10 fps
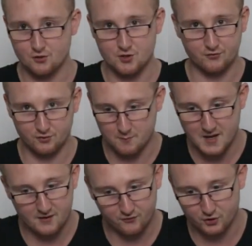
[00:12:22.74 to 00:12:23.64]
also for
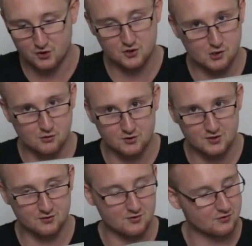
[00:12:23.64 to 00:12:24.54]
men, for the
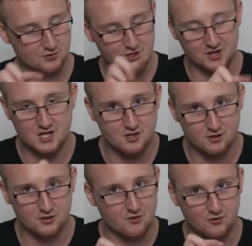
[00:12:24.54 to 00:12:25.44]
suits. There's
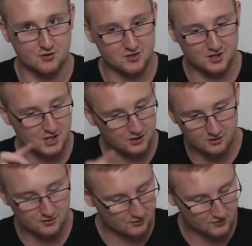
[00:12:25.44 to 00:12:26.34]
thinner, there's
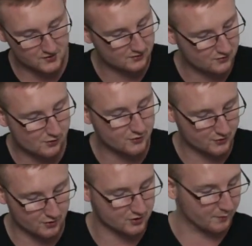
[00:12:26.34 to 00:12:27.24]
thicker, there's all
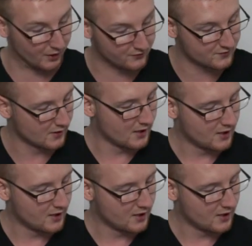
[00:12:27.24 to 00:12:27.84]
sorts of belts.